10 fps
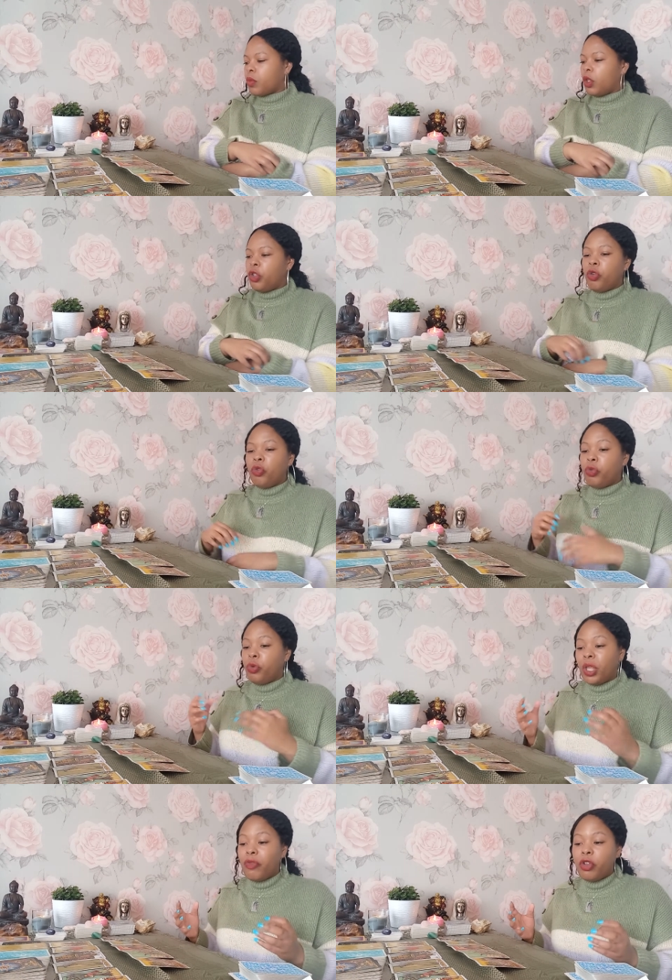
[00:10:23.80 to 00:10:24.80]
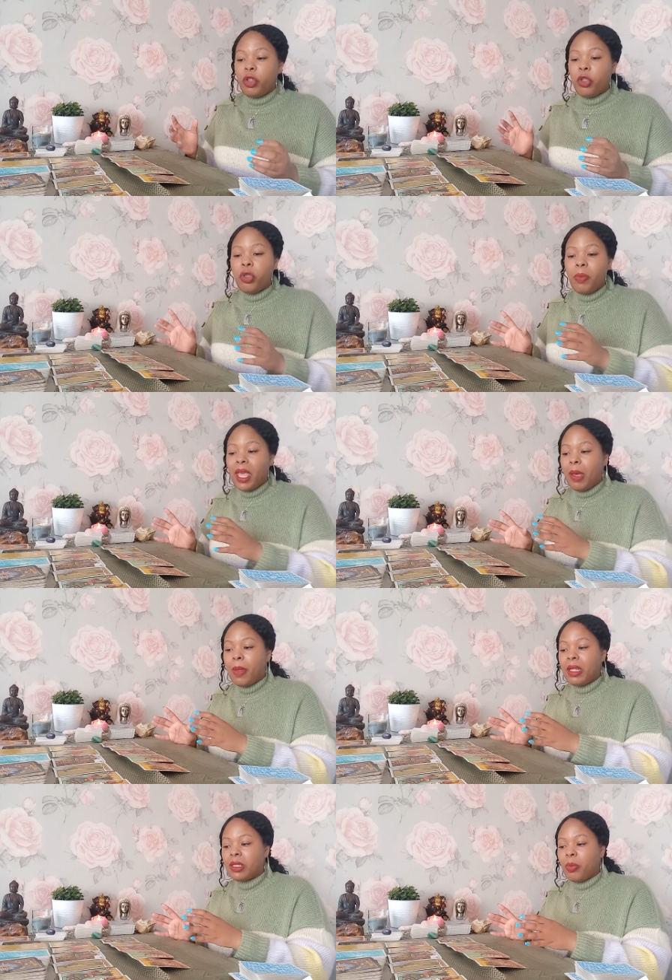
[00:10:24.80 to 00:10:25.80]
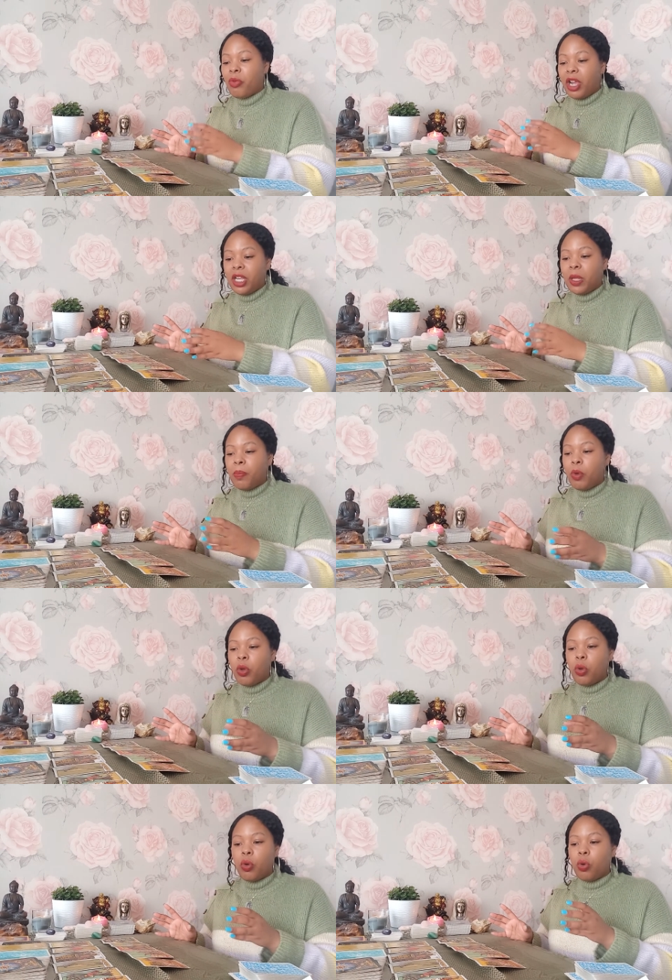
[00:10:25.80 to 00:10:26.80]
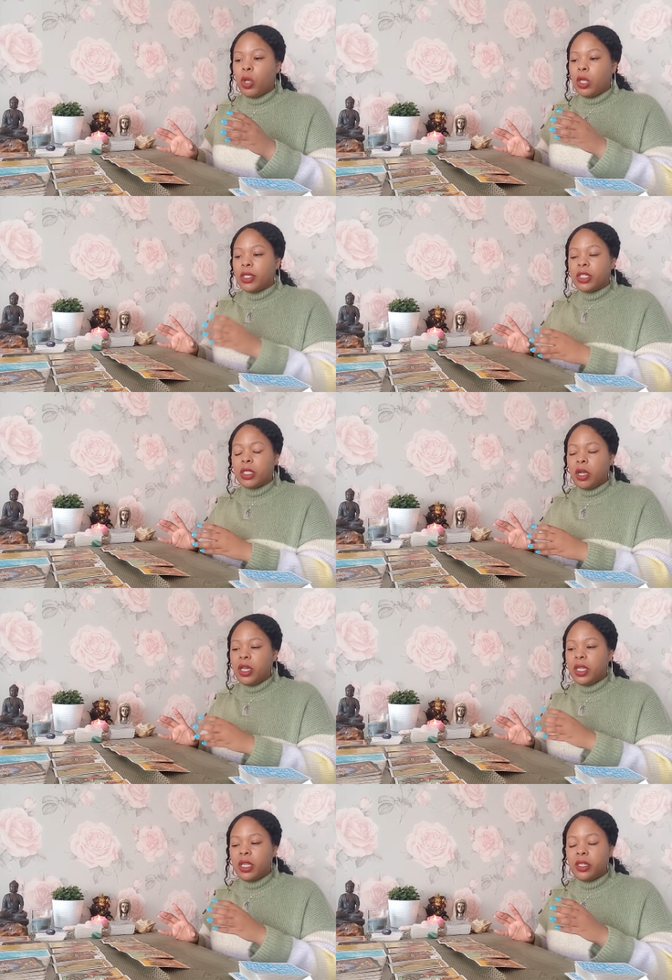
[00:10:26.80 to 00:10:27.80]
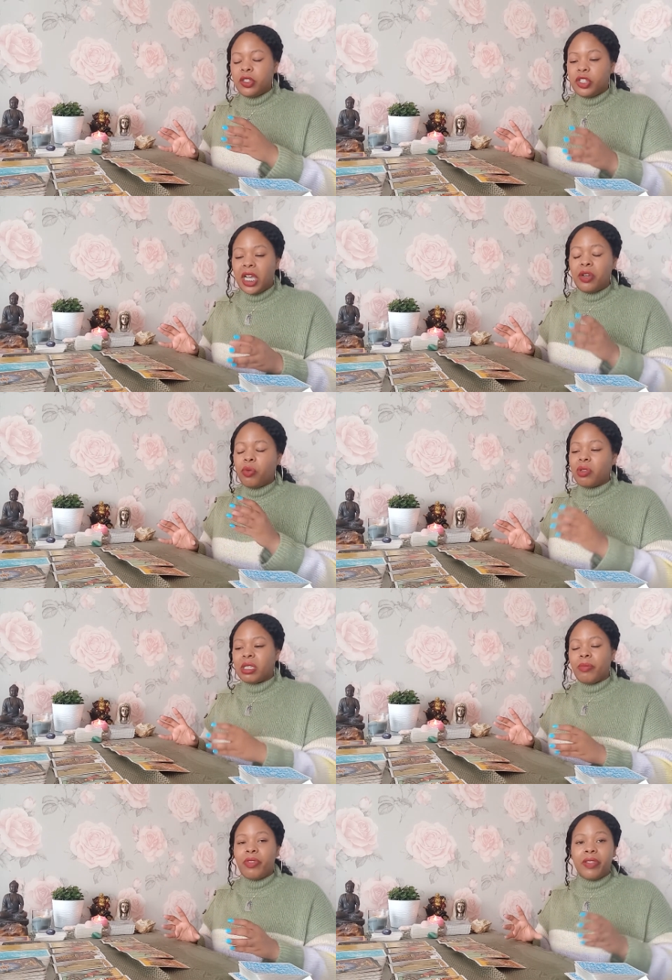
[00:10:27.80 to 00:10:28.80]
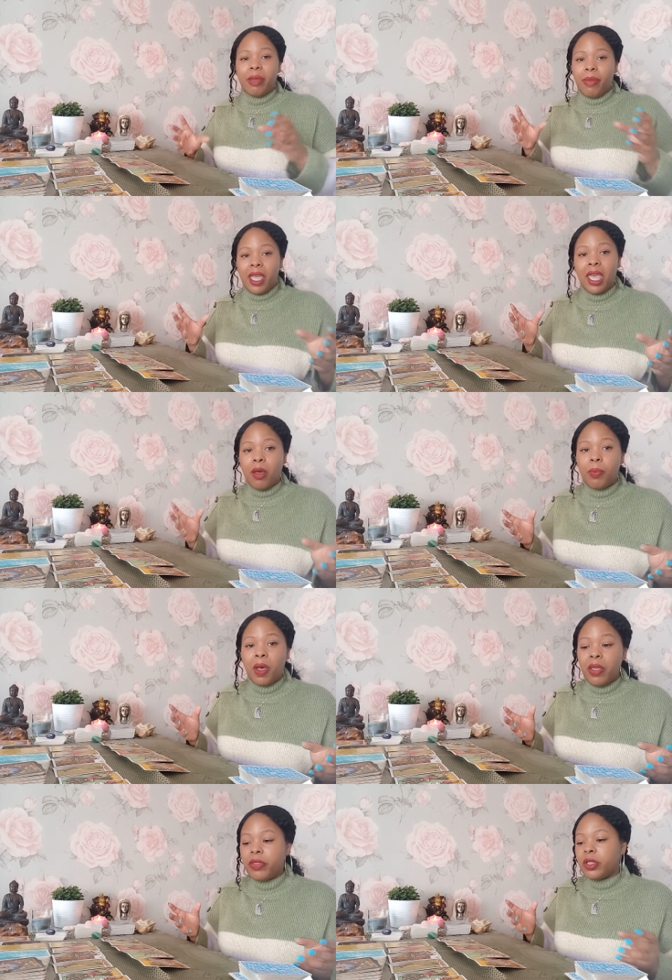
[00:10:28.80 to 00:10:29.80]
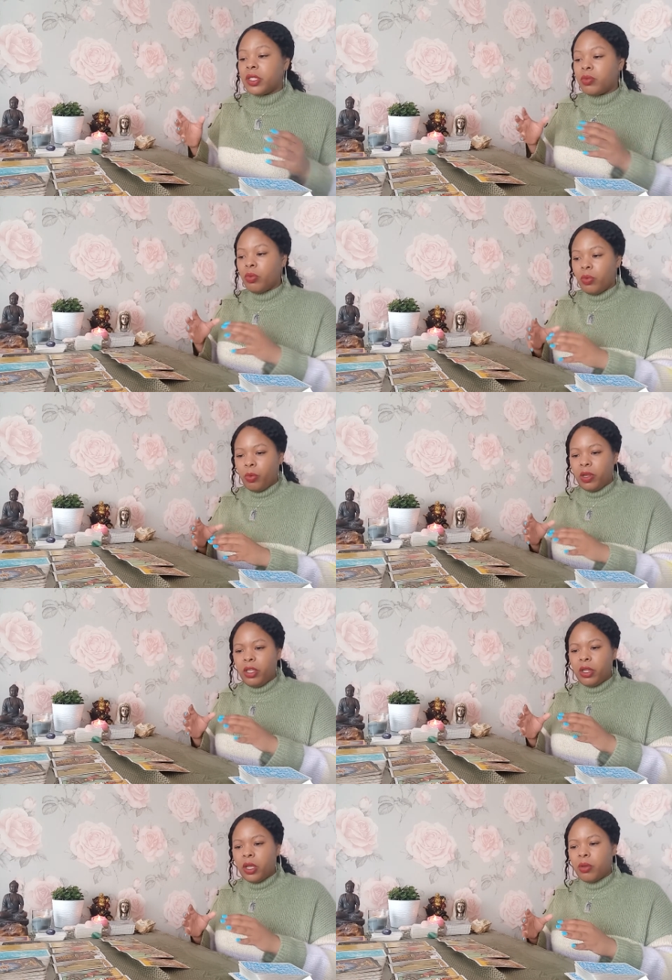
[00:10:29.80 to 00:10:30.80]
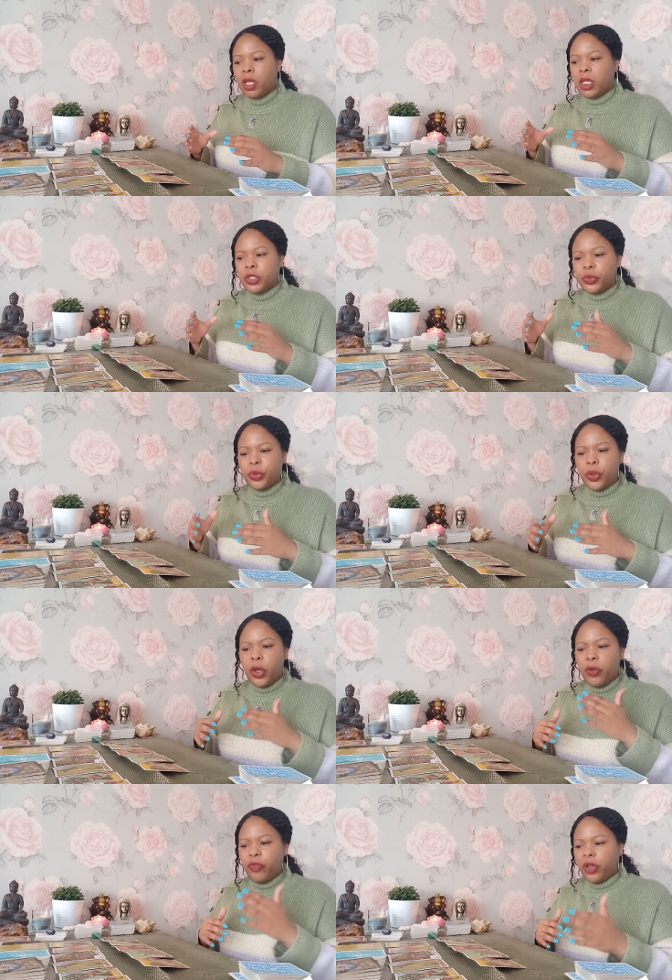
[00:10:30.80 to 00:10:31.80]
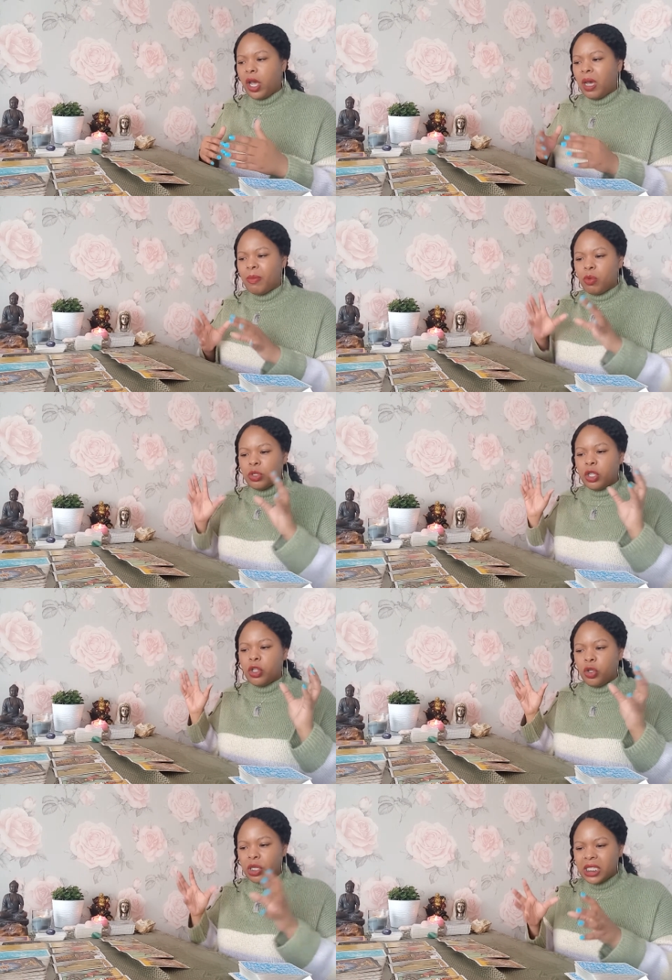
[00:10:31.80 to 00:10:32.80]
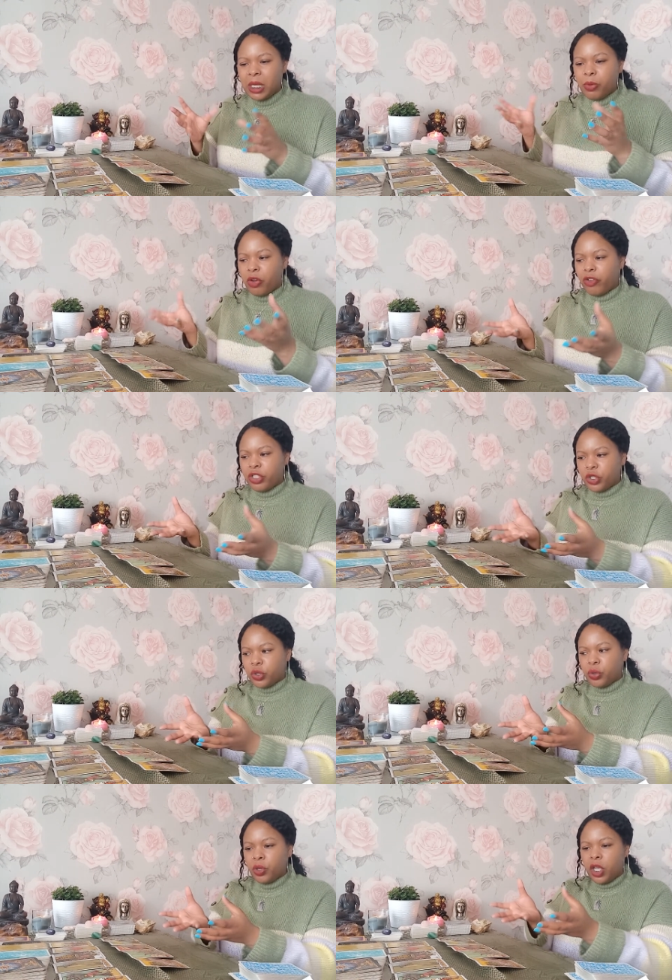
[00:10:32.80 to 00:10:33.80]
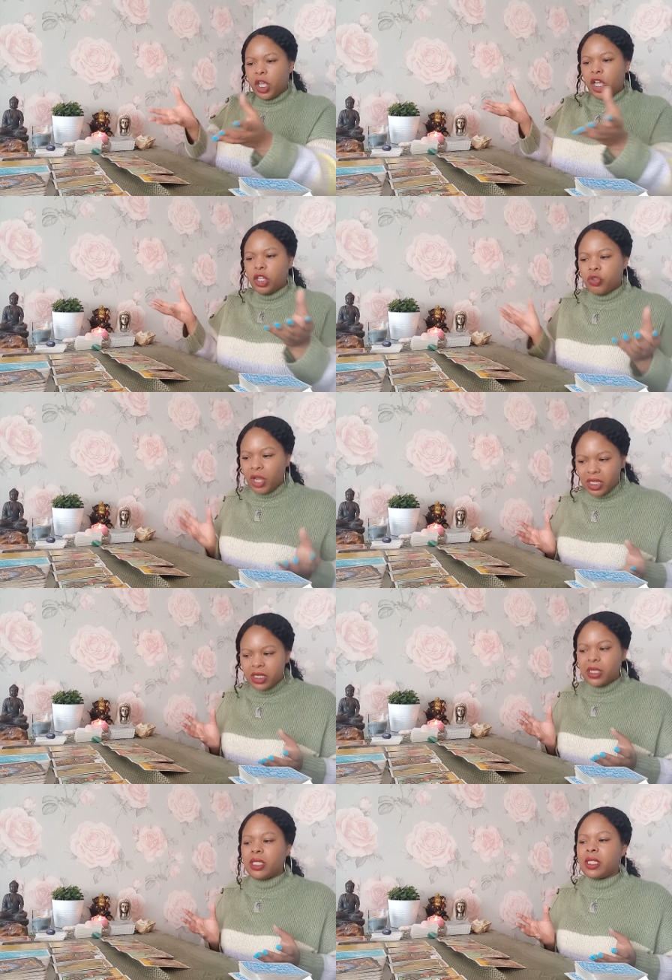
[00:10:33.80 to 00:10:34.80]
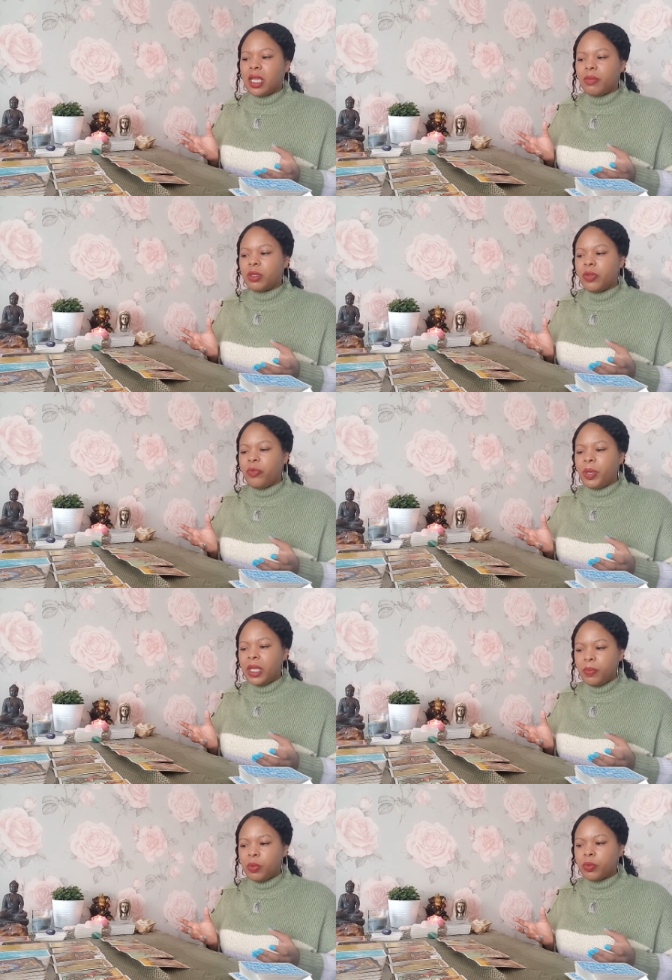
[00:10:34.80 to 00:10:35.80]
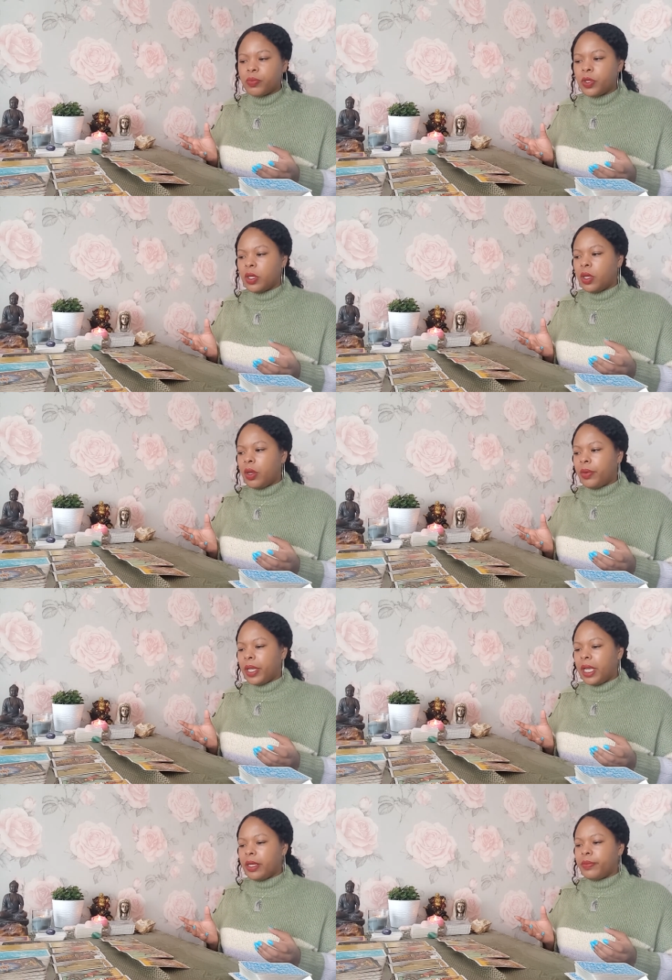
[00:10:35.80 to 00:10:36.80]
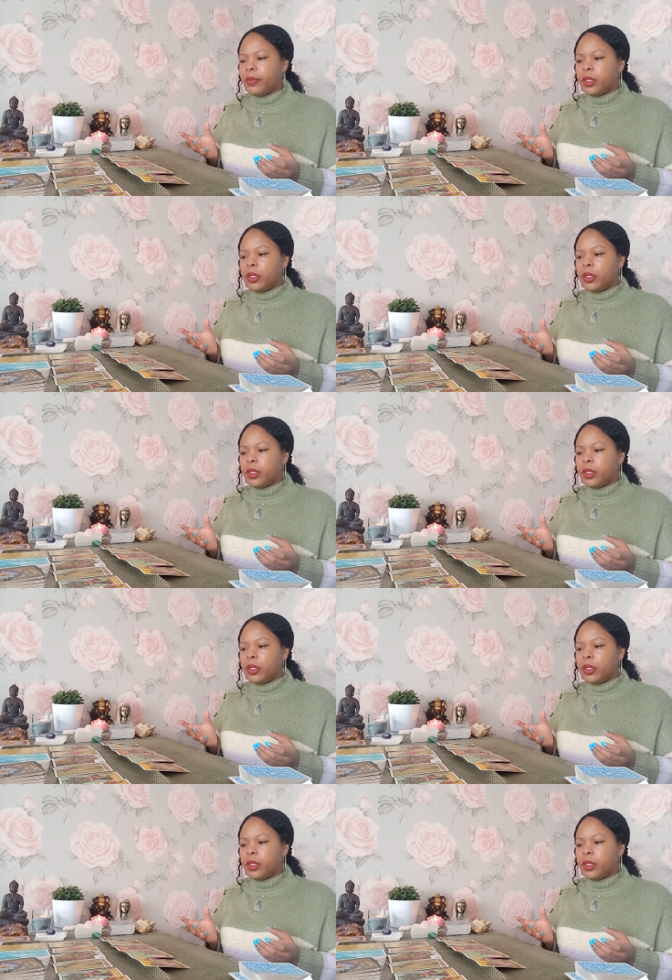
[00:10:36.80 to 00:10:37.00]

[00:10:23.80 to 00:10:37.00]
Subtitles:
You never know. You may end up writing a book or starting a channel or something that may help others, you know, to overcome or to look deeper into attracting these types of people, okay?